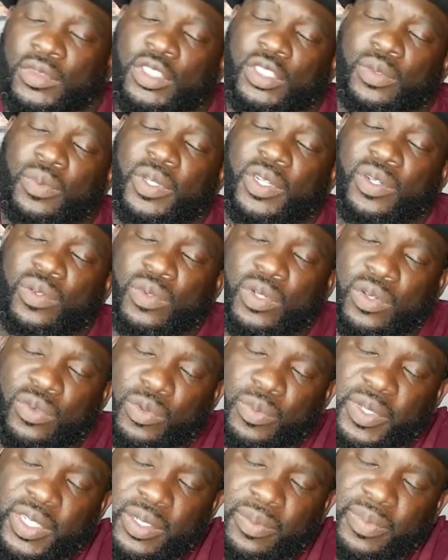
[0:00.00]
Spirit, what
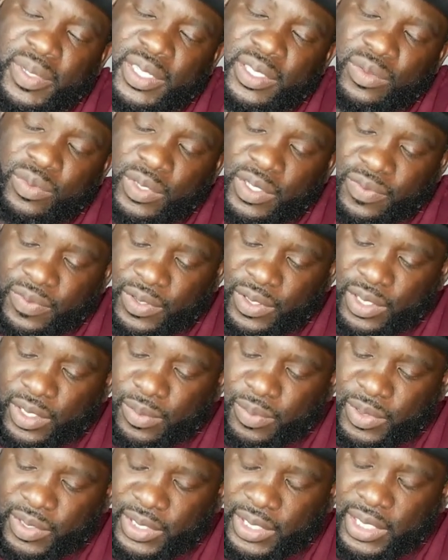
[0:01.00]
would be the best way for her
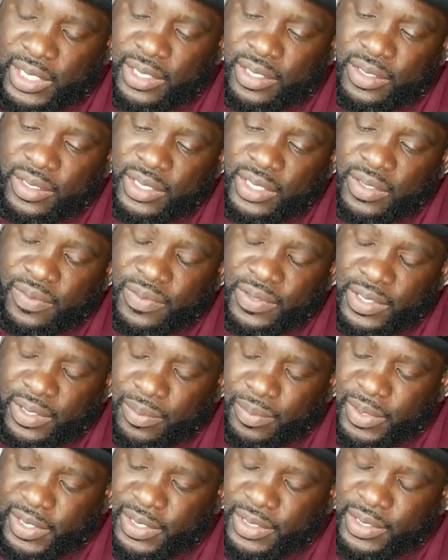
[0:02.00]
to protect herself and her
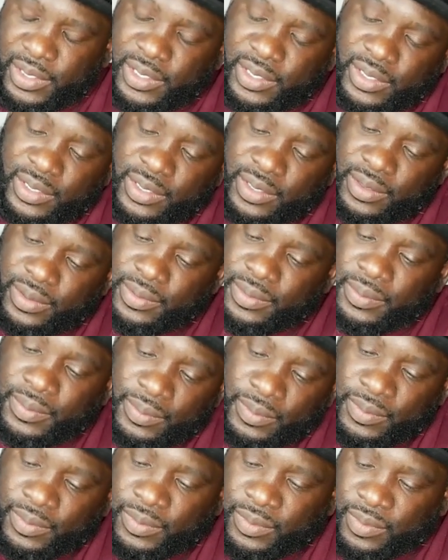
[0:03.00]
business?
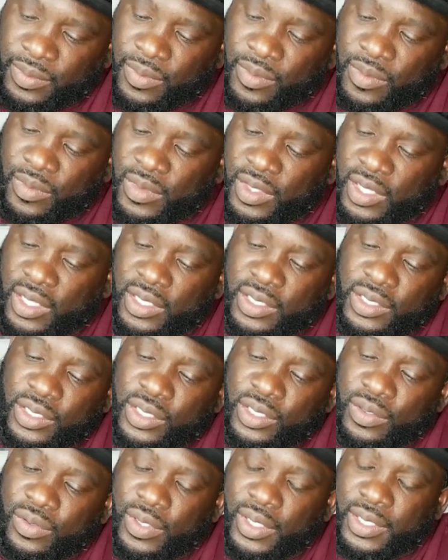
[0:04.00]

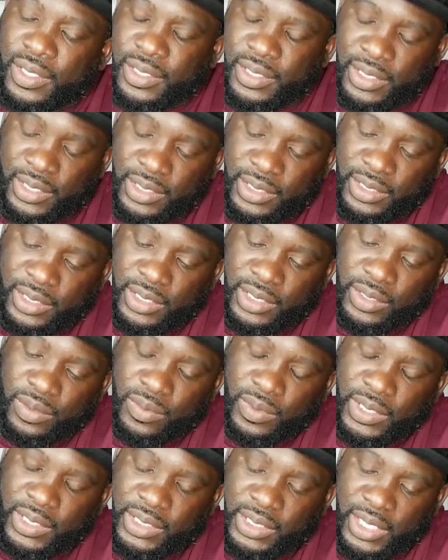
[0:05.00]
You are seeing the
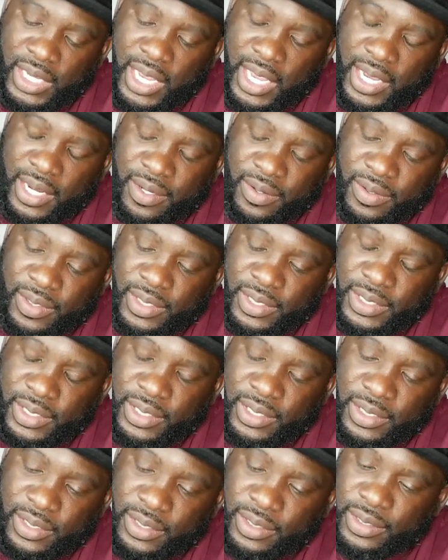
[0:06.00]
situation accurately.
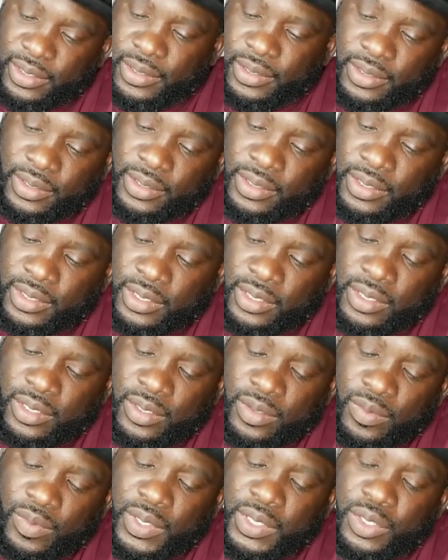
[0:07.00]

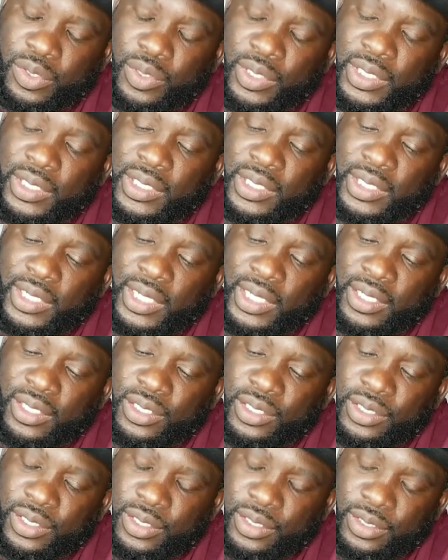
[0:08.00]
Retreat to
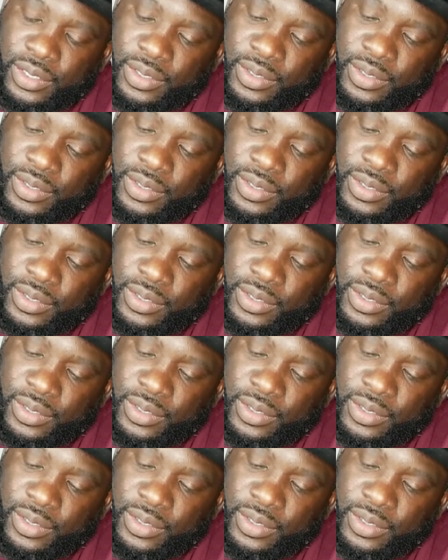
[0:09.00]
nature.